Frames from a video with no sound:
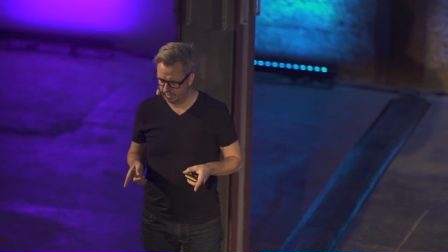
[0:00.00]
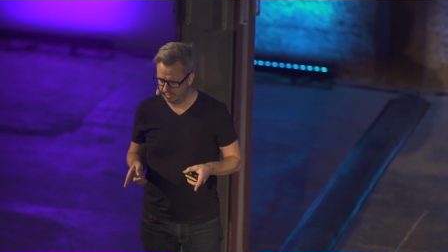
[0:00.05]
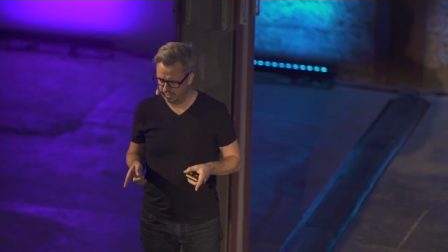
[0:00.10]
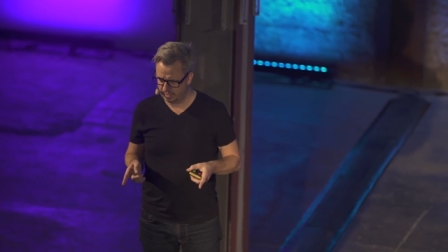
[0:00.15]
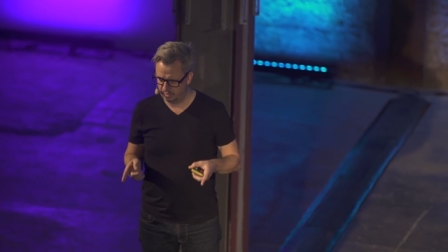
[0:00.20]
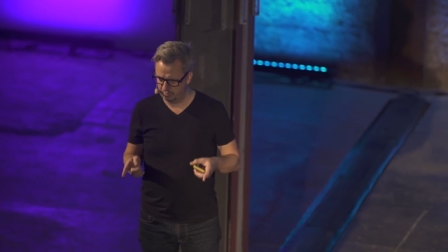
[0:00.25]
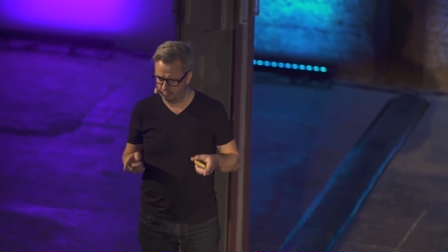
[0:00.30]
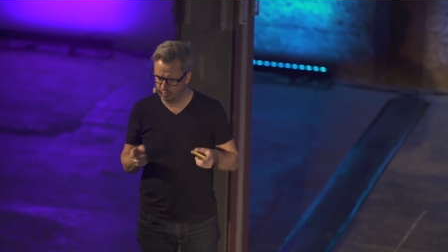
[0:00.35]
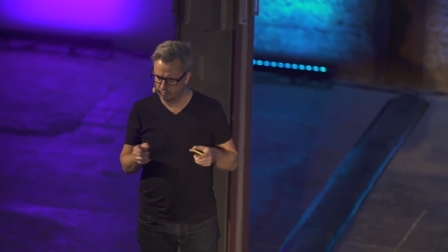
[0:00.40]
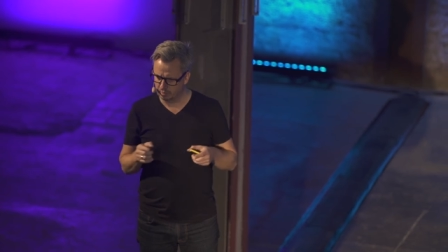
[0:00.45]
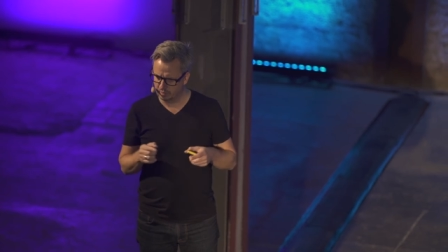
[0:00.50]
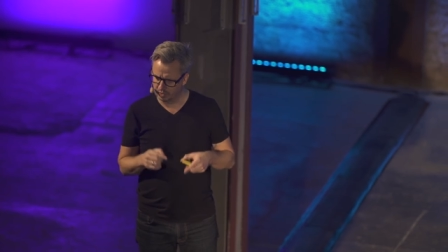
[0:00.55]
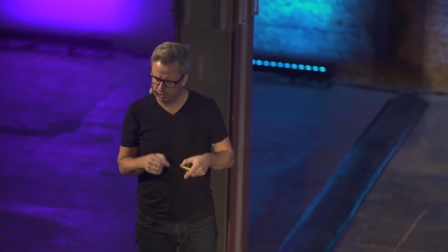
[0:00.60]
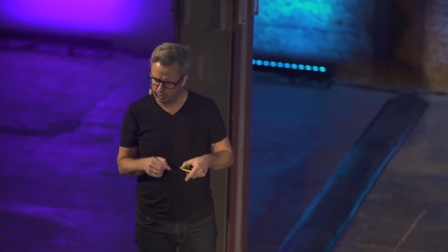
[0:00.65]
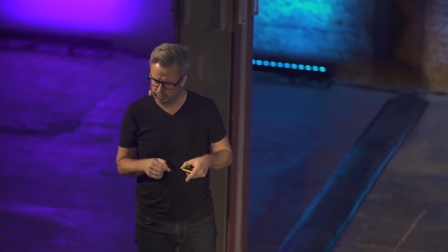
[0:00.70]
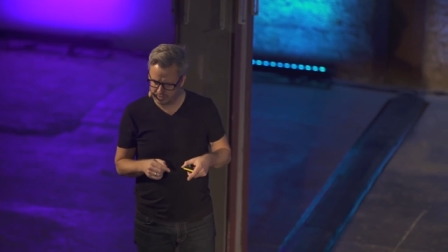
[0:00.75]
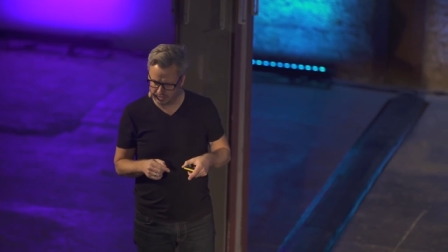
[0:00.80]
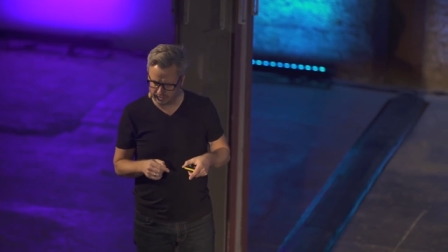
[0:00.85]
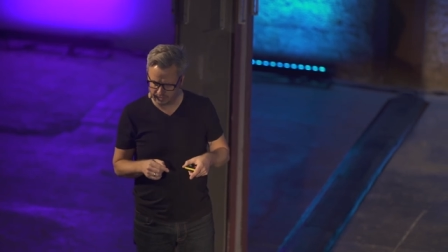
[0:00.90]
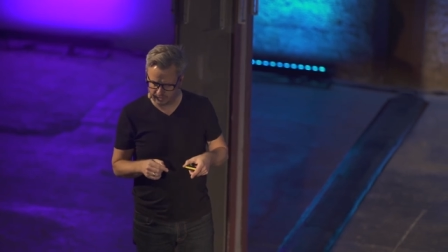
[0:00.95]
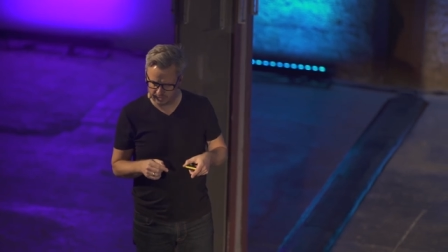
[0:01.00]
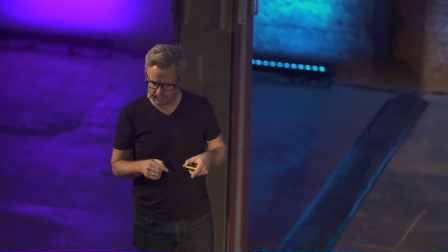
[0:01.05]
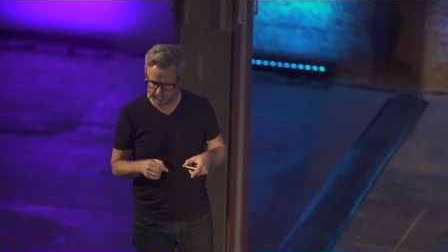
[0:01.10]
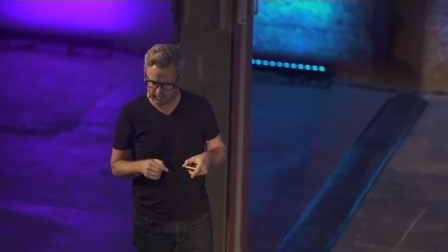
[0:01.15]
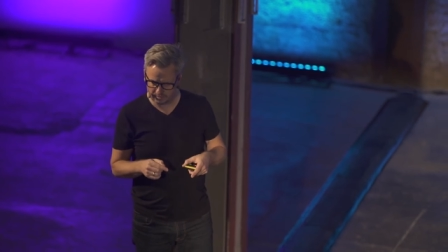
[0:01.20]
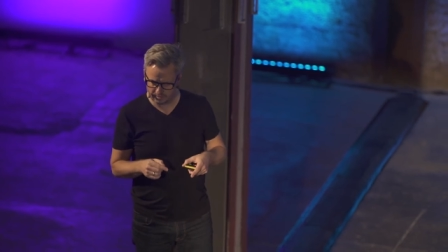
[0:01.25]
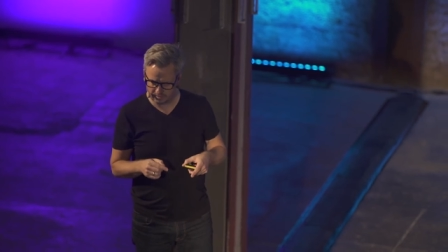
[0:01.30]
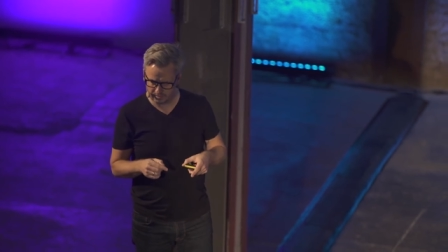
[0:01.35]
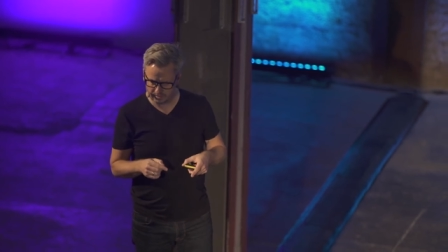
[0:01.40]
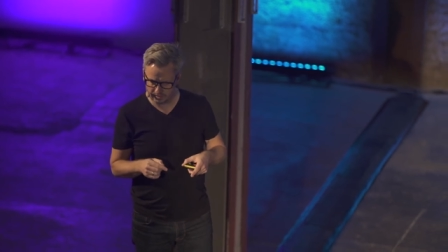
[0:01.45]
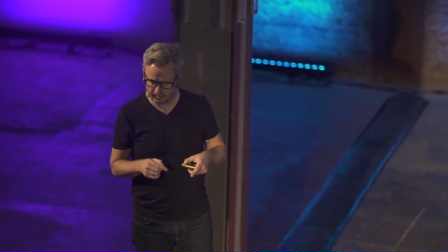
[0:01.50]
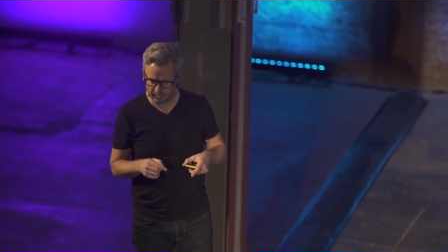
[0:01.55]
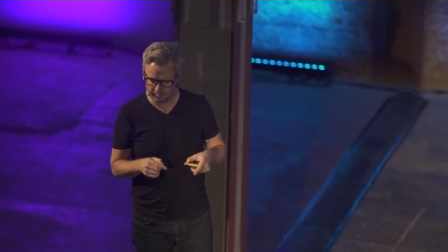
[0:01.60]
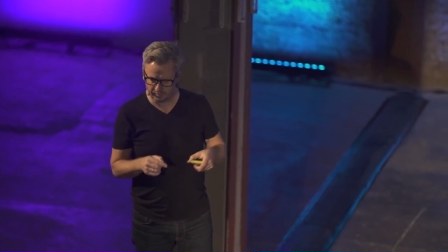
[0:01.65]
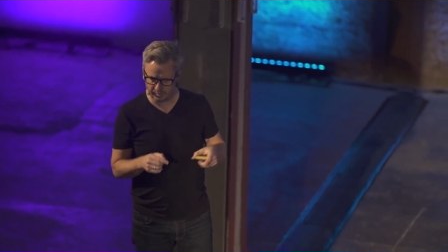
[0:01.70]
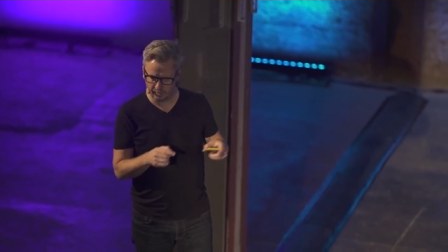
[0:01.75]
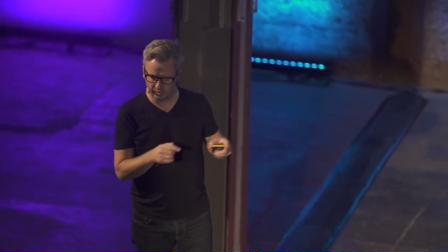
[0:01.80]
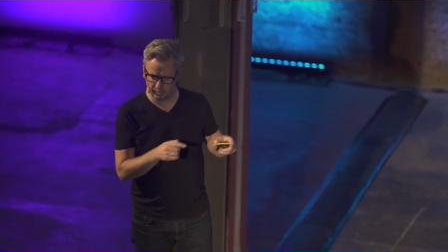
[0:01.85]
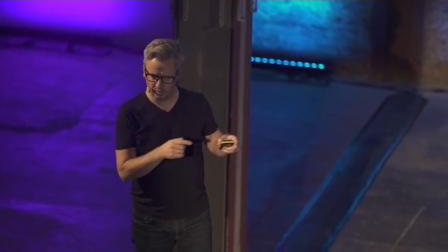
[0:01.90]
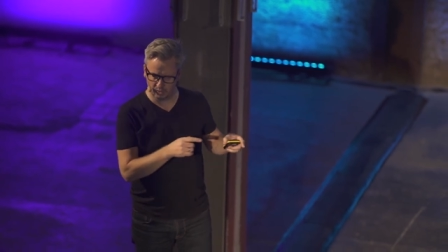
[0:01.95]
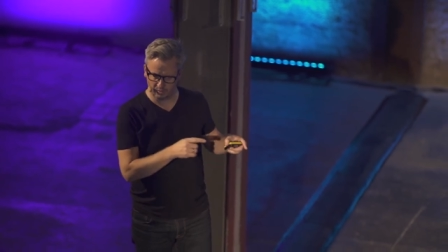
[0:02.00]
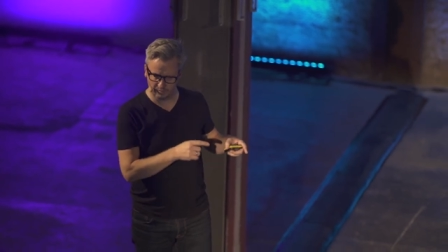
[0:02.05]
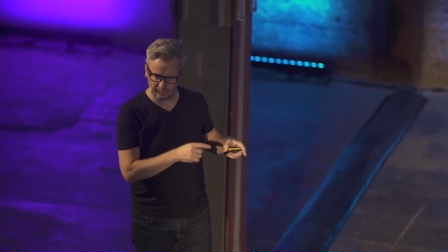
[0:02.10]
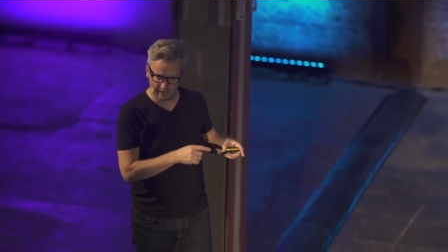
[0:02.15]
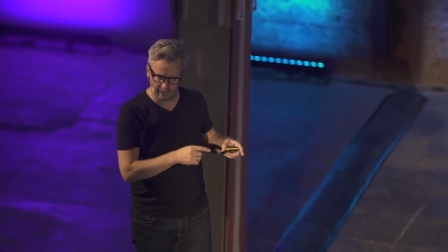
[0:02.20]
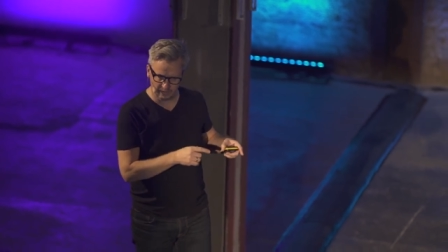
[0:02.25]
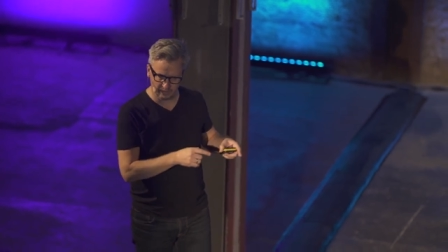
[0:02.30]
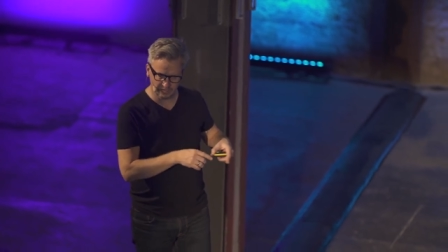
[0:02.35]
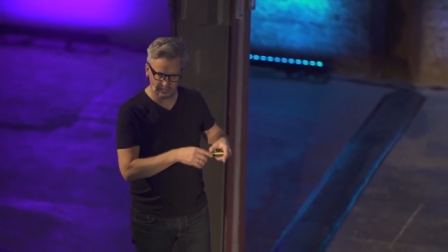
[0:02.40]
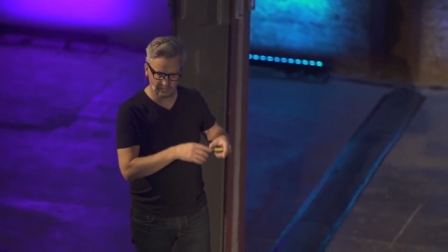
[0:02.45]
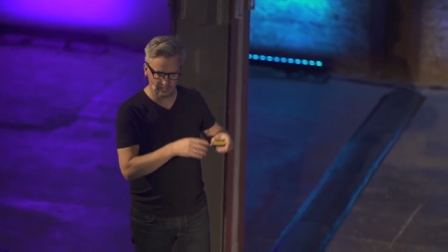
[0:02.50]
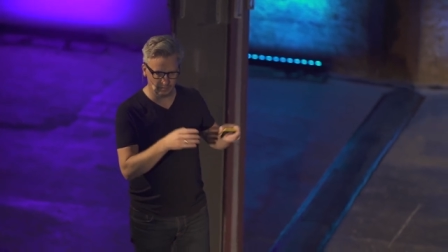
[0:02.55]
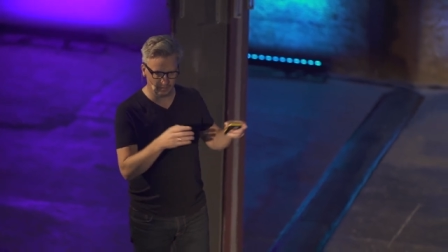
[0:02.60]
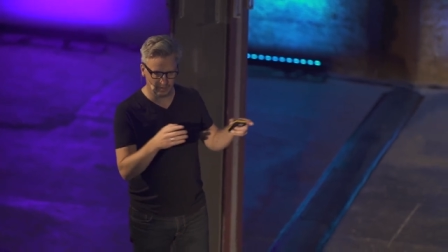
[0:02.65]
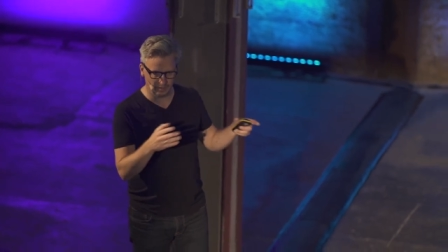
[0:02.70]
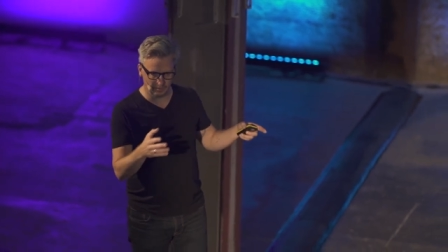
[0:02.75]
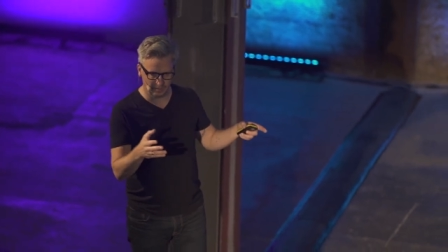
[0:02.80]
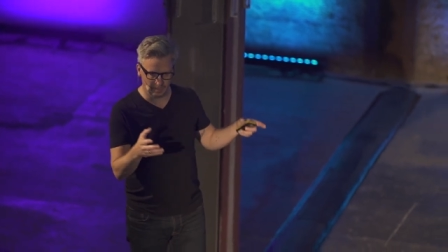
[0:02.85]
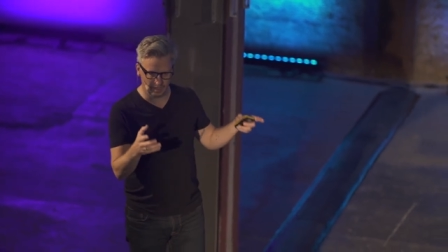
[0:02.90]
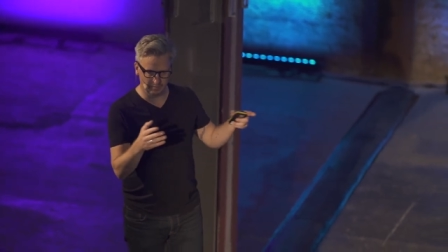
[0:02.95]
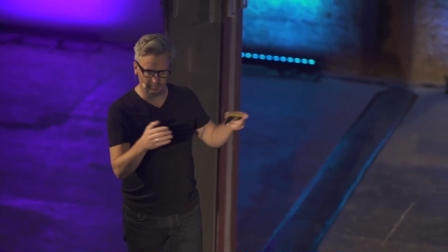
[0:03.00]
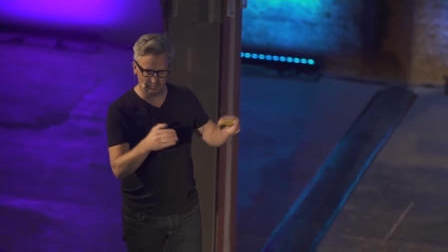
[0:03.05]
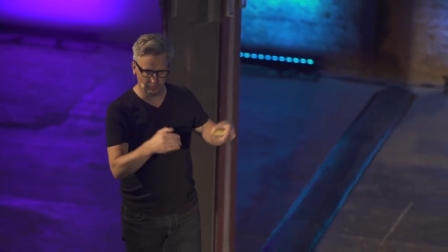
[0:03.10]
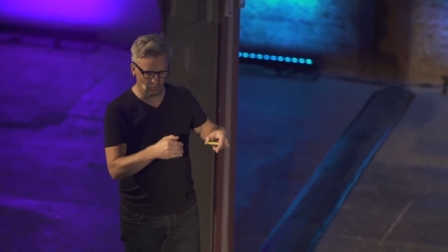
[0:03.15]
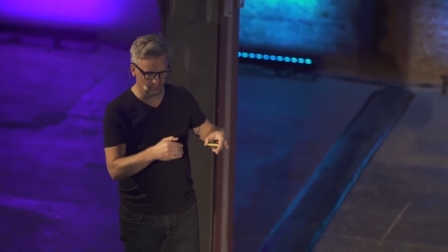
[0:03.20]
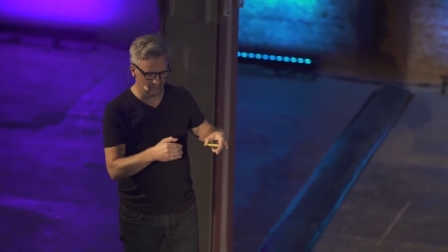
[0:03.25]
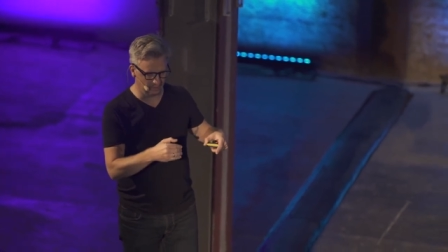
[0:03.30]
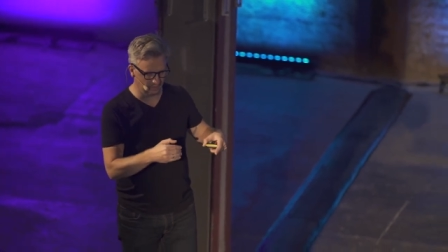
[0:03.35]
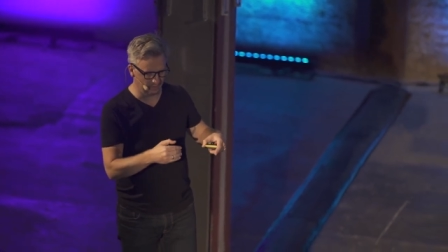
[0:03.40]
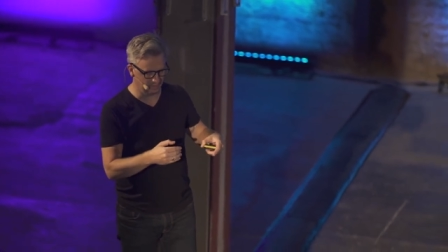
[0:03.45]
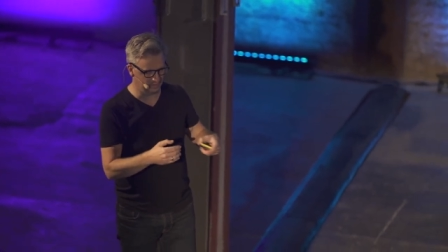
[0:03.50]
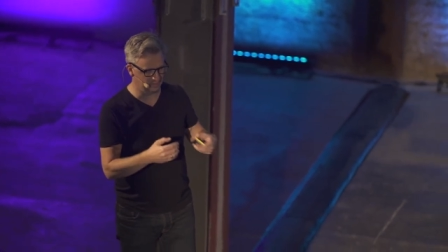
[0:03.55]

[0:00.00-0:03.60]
And if we were using it and a partner of ours somehow got broken